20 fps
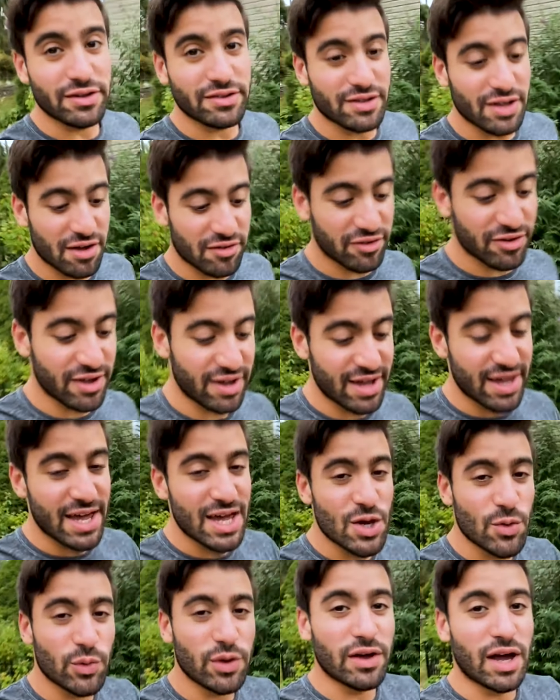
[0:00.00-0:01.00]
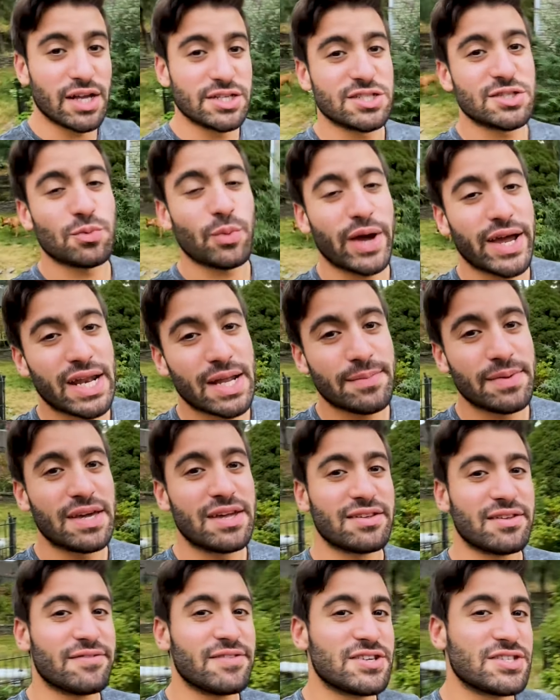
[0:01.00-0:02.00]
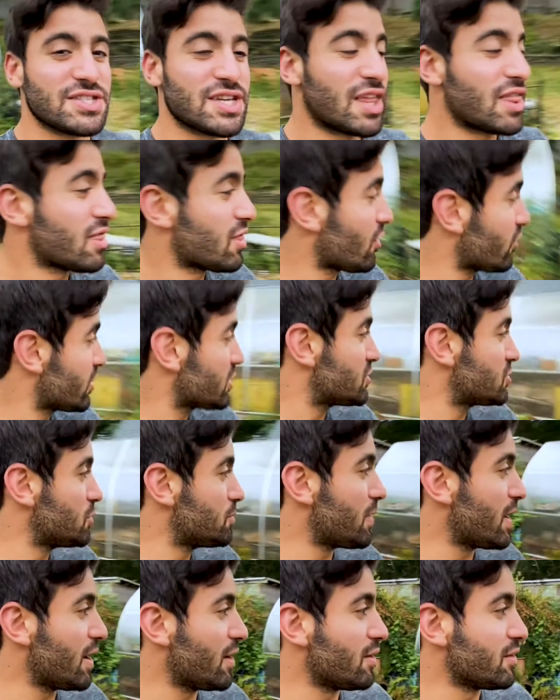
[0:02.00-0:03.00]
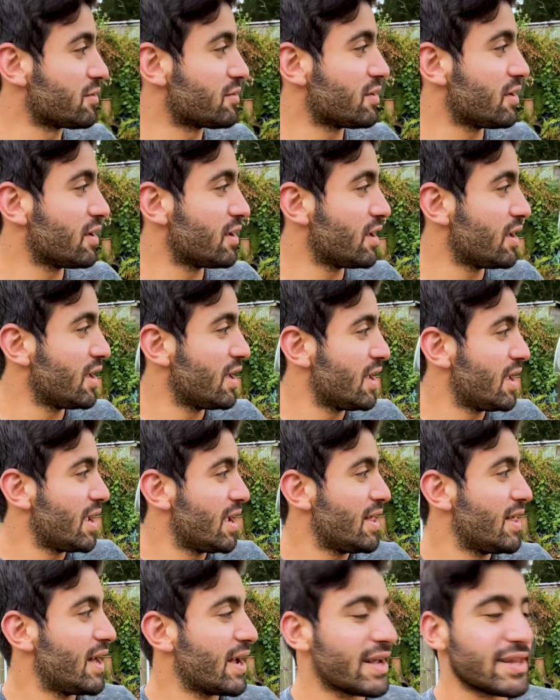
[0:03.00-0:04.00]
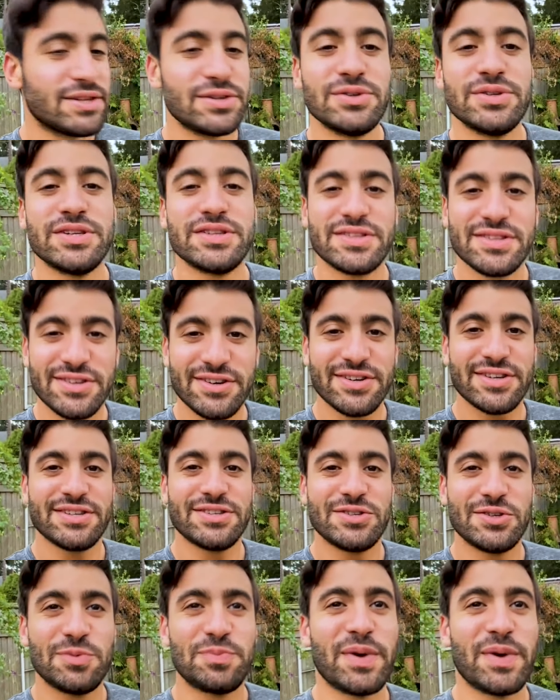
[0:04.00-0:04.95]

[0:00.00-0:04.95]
and stuff, I just weighed him. He is officially 32 pounds. That dude is 32